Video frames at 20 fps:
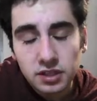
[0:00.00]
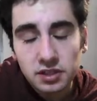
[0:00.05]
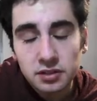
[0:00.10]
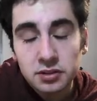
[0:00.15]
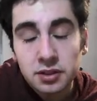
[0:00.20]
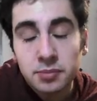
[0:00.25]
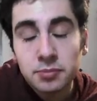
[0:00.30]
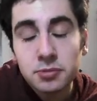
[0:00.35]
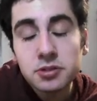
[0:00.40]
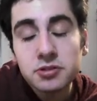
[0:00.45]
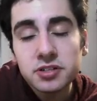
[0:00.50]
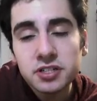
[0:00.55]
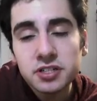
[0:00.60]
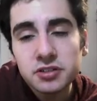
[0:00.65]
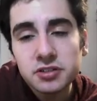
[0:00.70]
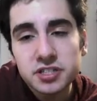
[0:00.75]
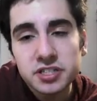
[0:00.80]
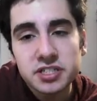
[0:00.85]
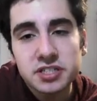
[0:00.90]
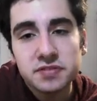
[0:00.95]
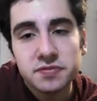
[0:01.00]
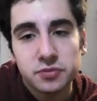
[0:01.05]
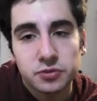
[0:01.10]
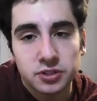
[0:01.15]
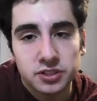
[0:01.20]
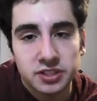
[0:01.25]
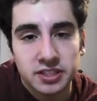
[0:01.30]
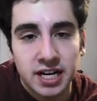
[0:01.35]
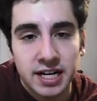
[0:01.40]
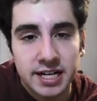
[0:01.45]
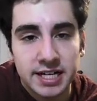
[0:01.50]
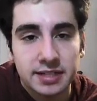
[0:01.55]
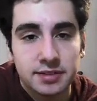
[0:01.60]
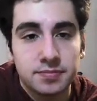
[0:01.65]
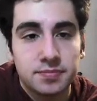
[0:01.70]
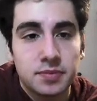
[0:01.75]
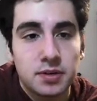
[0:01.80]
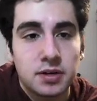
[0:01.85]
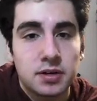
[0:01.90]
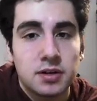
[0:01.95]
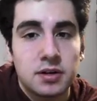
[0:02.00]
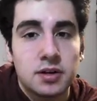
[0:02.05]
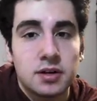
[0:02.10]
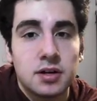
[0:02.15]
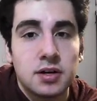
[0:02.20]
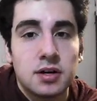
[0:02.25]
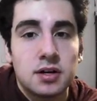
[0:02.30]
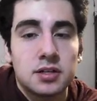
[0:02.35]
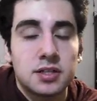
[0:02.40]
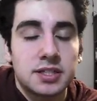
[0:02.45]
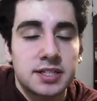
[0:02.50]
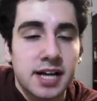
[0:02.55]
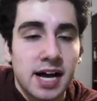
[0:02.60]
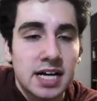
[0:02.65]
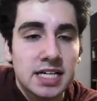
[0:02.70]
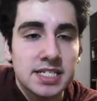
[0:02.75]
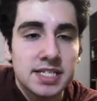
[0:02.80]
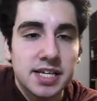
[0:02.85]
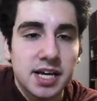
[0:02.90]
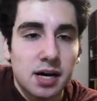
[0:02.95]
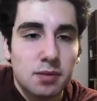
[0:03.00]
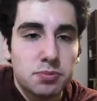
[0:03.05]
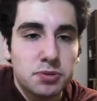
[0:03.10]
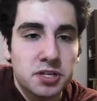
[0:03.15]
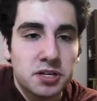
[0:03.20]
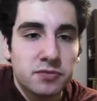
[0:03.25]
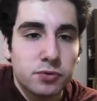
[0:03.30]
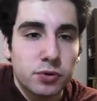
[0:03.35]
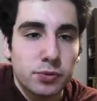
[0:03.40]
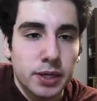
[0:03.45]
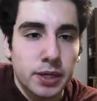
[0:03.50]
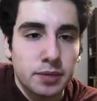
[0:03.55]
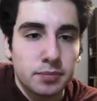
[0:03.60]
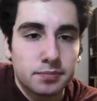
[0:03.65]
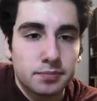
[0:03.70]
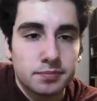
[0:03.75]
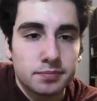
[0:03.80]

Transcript: Number 364, guy. A guy is the opposite of woman.